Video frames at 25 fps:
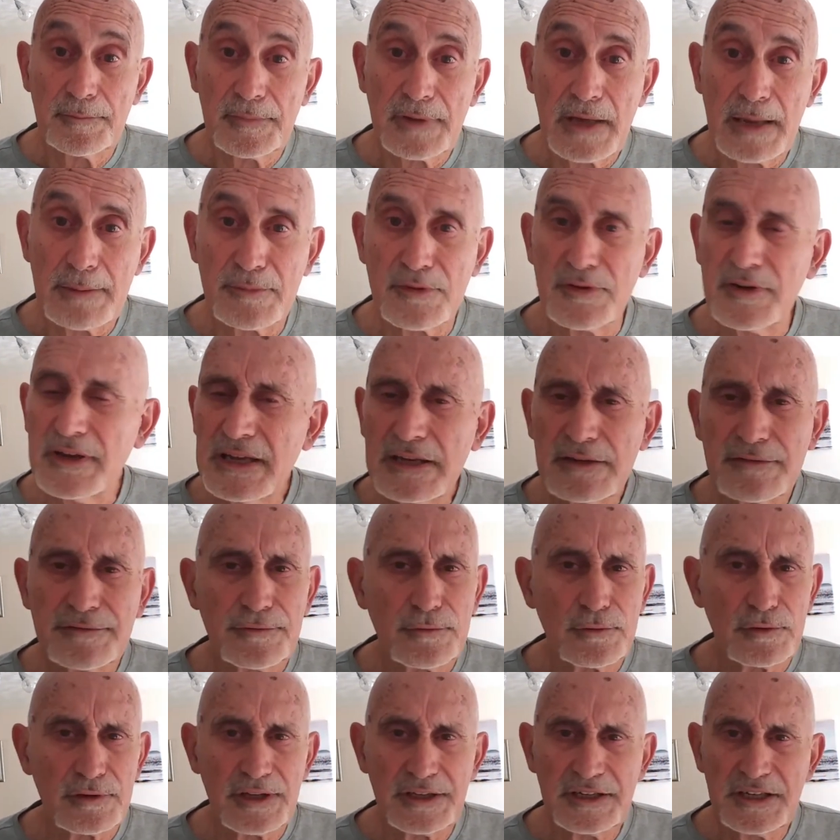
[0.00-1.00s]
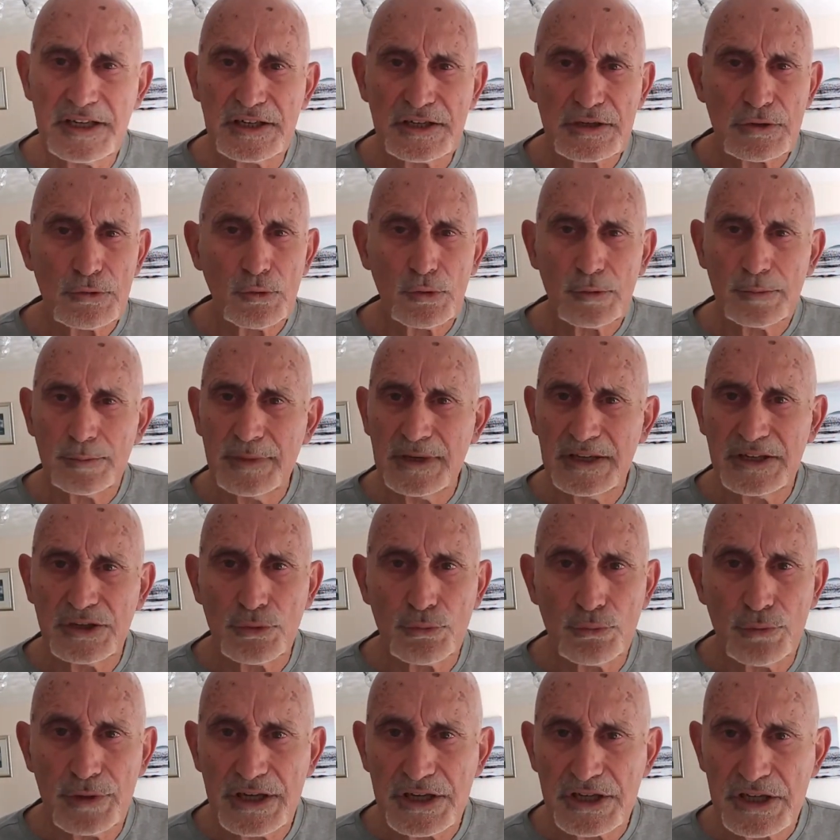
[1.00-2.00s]
I'm grateful that he taught me to
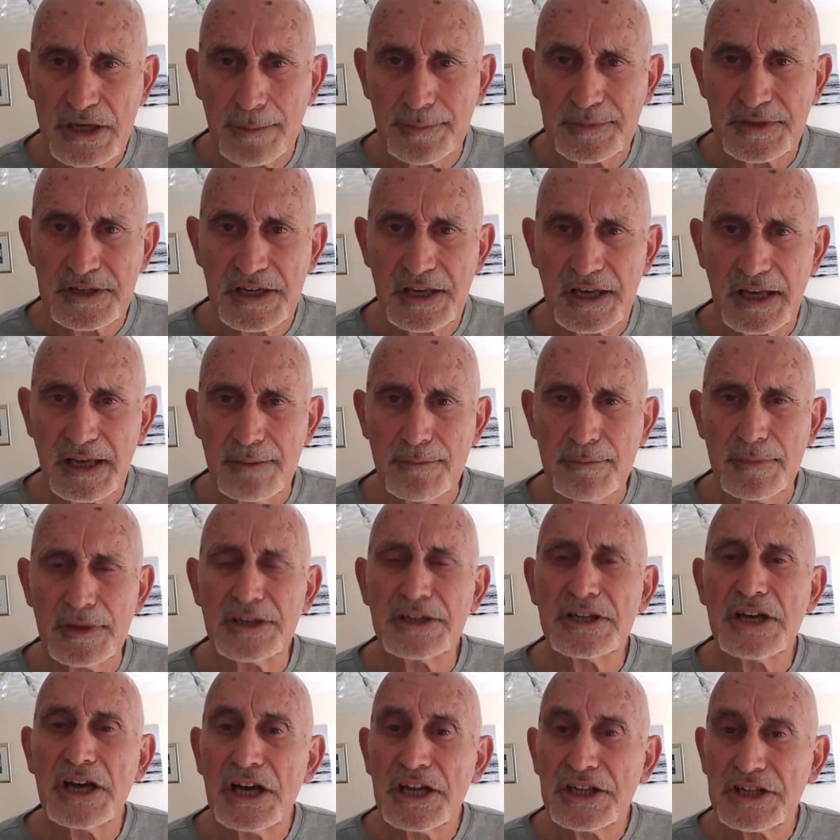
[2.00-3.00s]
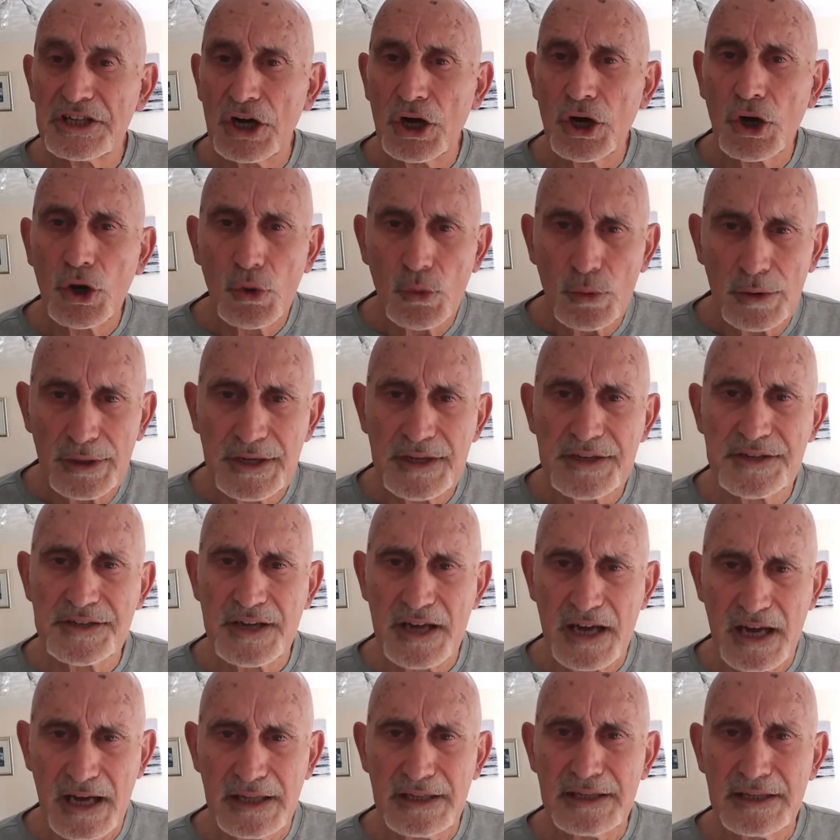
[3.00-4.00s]
reach up to him and to hold his
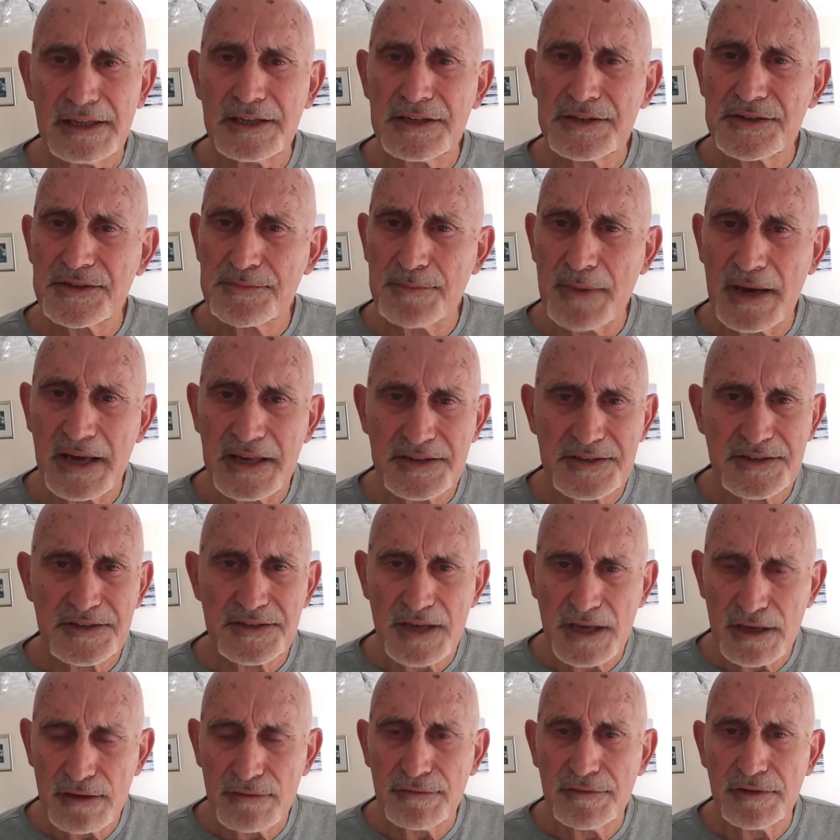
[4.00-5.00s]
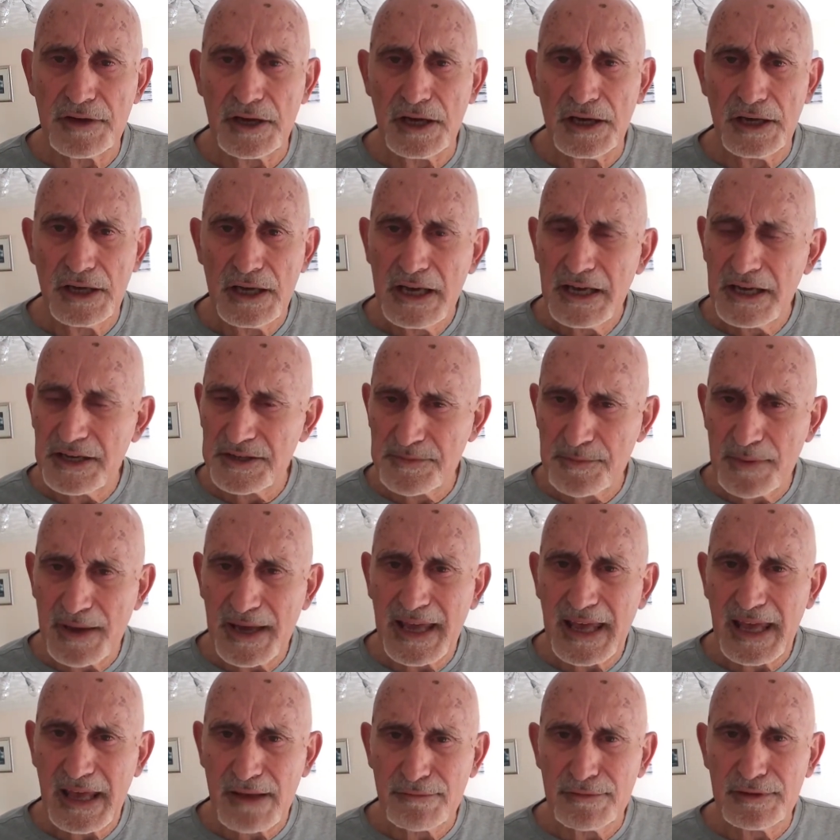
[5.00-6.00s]
hand as my Saviour, as my
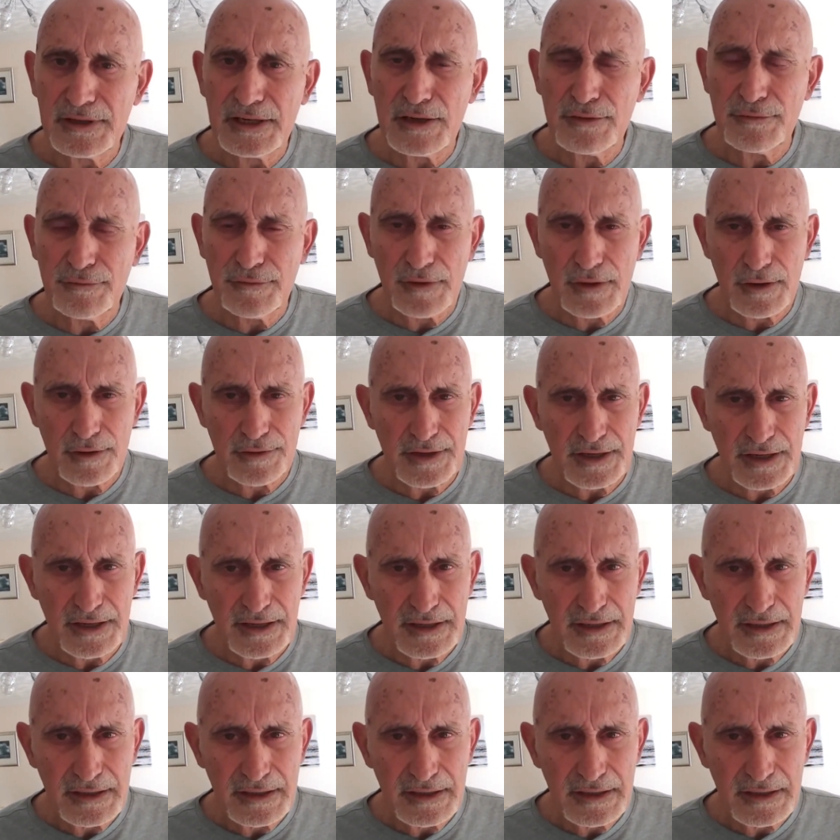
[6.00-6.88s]
Heavenly Father.